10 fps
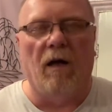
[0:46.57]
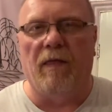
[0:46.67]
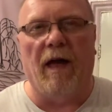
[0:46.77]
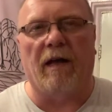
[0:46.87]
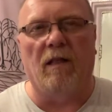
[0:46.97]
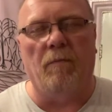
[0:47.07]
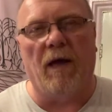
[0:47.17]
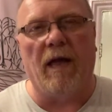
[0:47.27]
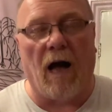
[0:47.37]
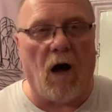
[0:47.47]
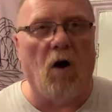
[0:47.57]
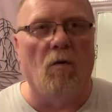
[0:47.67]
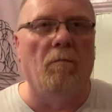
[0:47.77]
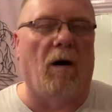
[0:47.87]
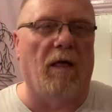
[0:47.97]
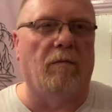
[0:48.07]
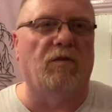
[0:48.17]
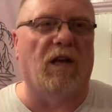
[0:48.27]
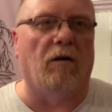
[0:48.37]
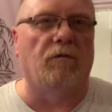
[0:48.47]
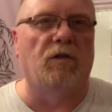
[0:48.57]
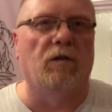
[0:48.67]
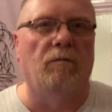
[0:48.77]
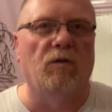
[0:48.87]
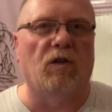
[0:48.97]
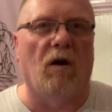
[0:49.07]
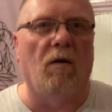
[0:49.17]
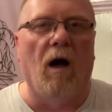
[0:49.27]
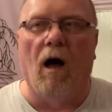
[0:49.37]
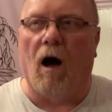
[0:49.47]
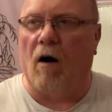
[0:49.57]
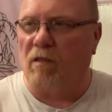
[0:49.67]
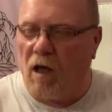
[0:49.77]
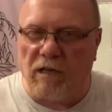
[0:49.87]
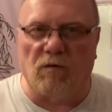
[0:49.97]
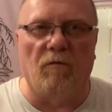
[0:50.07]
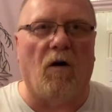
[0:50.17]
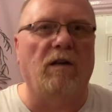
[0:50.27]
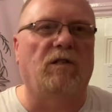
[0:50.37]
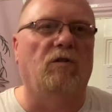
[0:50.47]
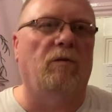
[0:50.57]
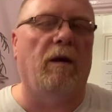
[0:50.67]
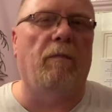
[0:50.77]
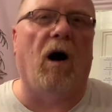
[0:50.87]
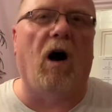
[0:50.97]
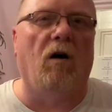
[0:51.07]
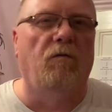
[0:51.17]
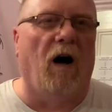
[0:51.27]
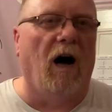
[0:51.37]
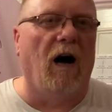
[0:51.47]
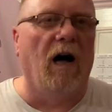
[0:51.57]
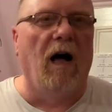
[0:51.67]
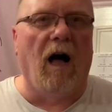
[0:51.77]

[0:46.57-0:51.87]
They're going to be at home by themselves. So I'd like to invite you to be part of our